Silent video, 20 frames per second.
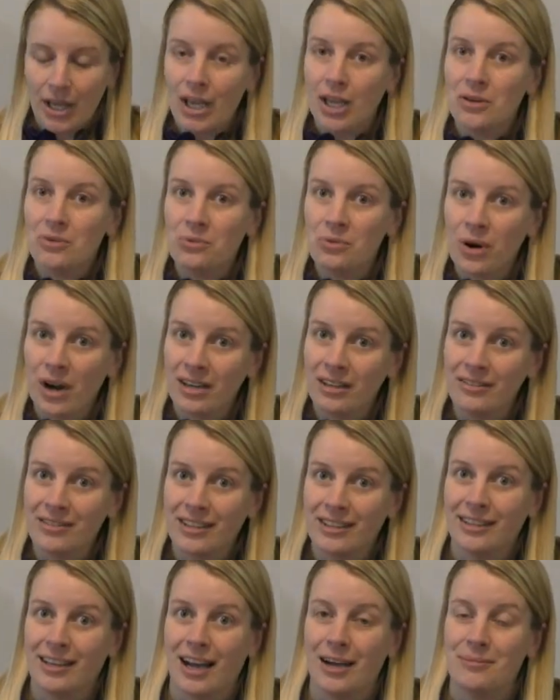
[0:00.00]
In one of
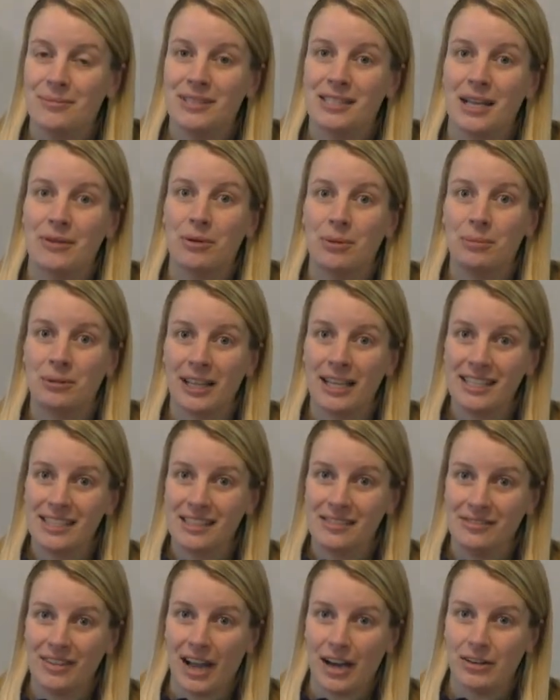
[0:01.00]
the cups, they will
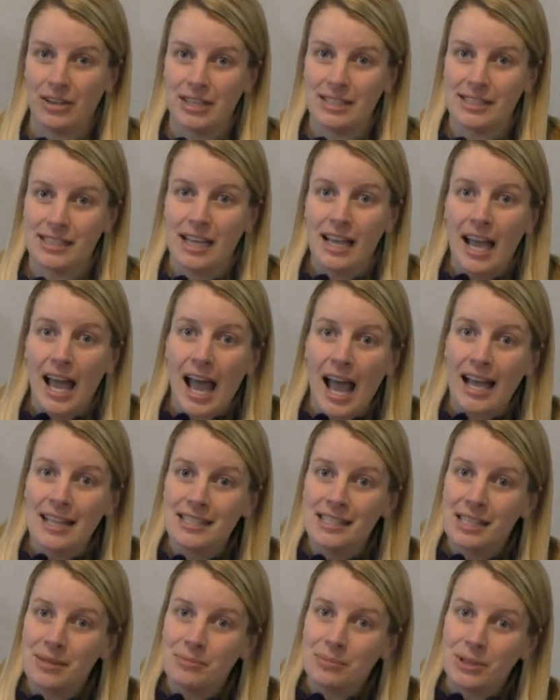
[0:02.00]
place a virus
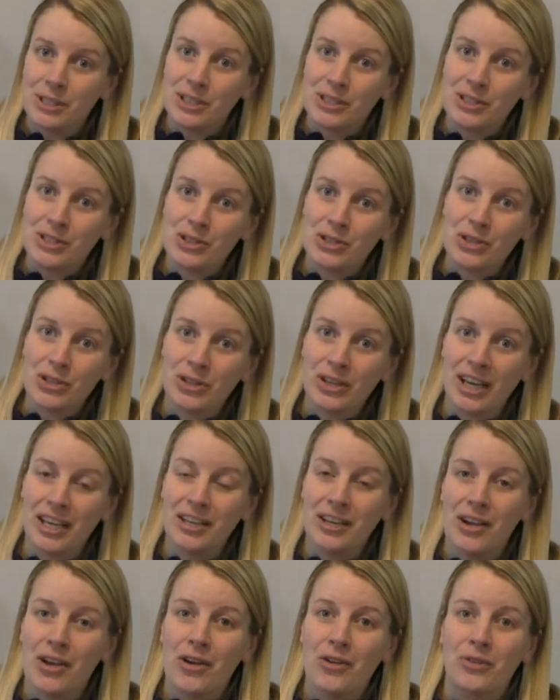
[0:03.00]
and simply stir
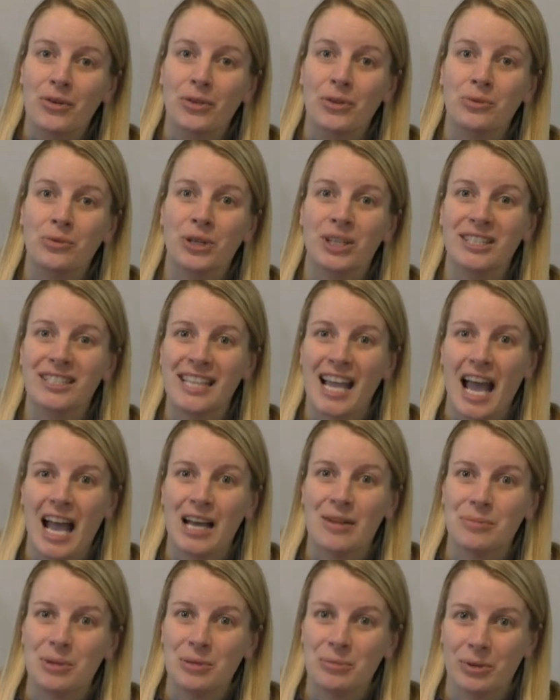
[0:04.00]
it for the words
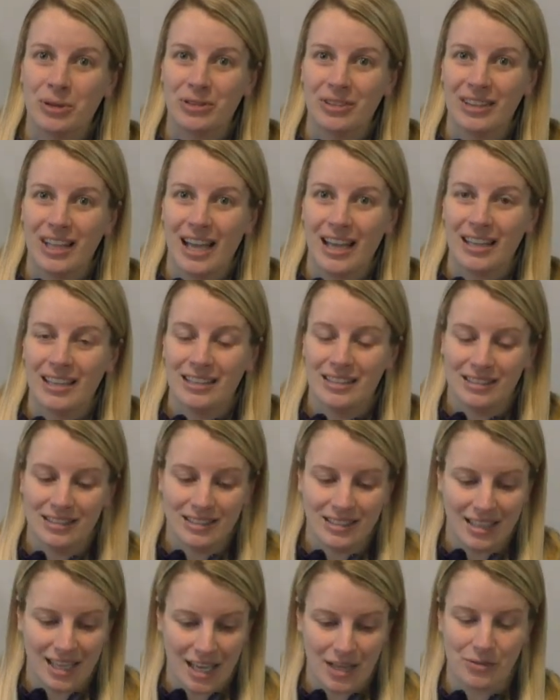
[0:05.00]
happy birthday
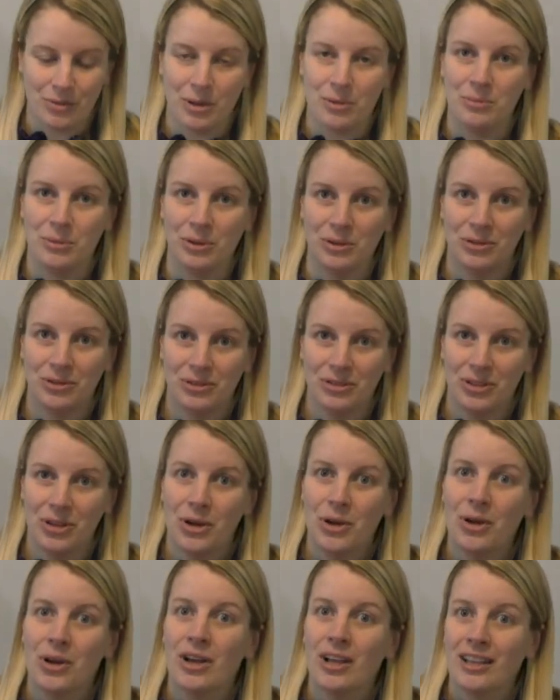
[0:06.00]
and remove.
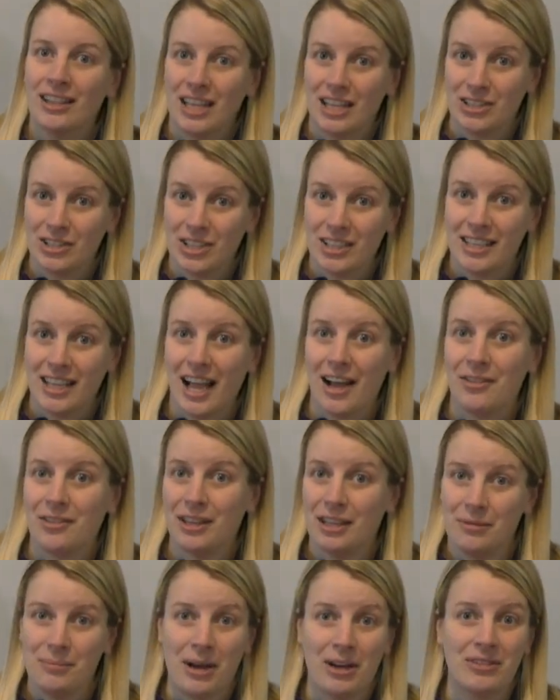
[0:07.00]
They should
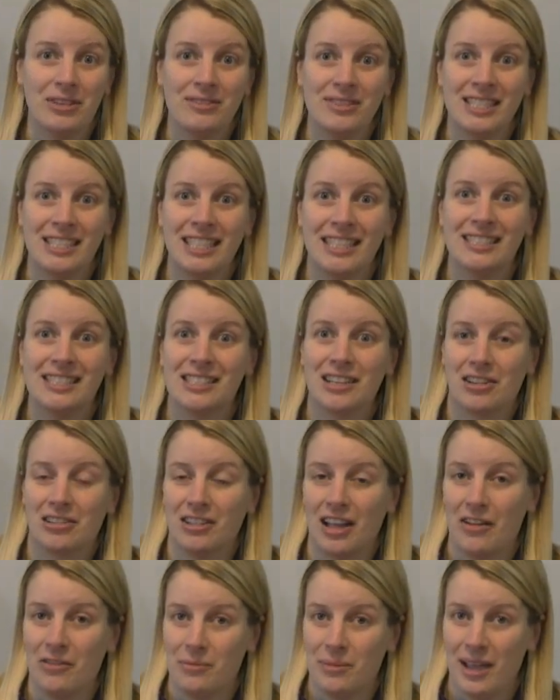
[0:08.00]
count the amount of seeds that are
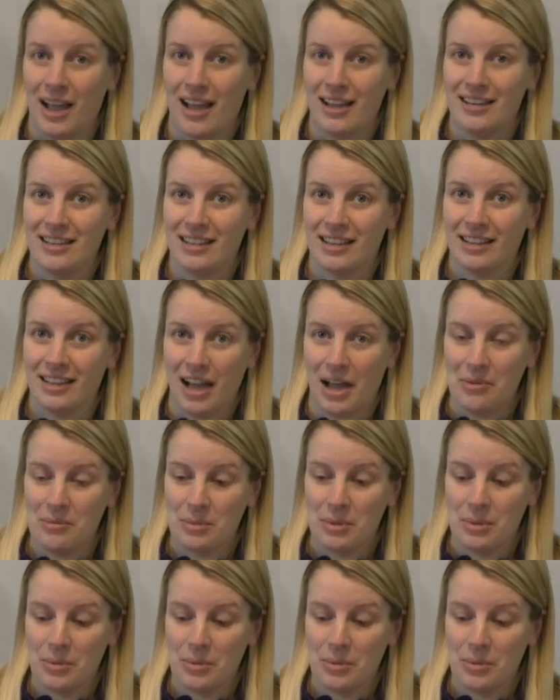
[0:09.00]
left behind in the cup.